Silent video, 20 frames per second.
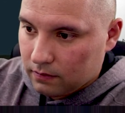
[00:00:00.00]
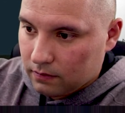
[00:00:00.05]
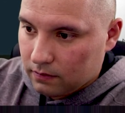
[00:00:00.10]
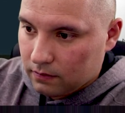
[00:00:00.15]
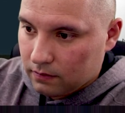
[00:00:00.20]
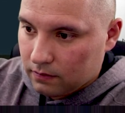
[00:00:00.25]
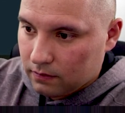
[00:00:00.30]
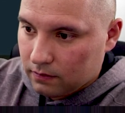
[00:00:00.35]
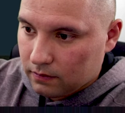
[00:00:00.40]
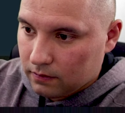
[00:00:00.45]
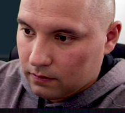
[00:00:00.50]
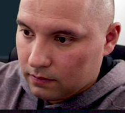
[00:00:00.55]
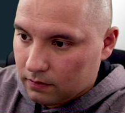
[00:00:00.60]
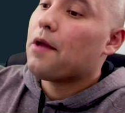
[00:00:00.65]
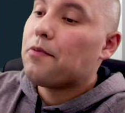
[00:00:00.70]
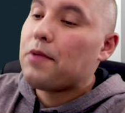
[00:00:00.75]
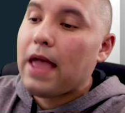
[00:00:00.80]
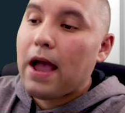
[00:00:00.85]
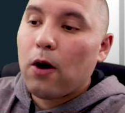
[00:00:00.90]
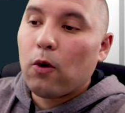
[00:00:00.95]
up here.
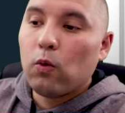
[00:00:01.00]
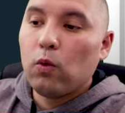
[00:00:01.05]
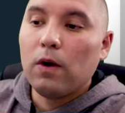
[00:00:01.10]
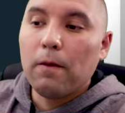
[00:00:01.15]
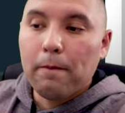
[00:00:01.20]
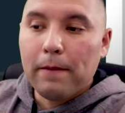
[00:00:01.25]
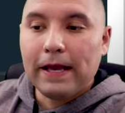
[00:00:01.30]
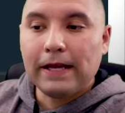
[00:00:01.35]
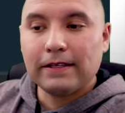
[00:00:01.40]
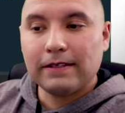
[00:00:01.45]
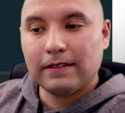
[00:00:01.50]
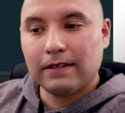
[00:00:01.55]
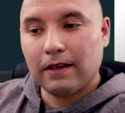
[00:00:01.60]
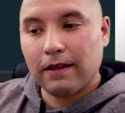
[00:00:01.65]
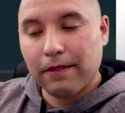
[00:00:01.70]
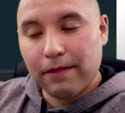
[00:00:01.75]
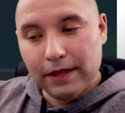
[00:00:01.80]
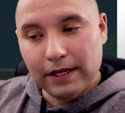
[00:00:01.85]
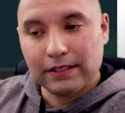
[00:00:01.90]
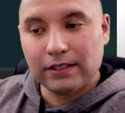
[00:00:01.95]
Now, what makes
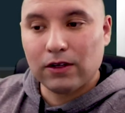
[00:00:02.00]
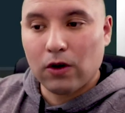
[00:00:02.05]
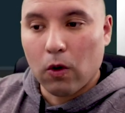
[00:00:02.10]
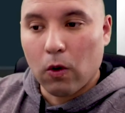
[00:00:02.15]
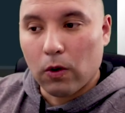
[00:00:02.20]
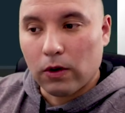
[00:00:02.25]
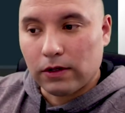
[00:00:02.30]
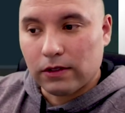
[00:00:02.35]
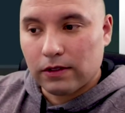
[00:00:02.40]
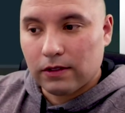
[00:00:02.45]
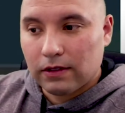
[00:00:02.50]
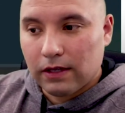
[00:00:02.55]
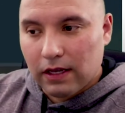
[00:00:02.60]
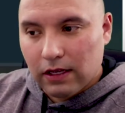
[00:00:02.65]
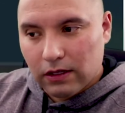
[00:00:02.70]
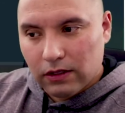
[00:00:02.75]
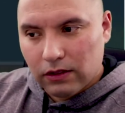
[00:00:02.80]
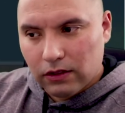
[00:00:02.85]
this course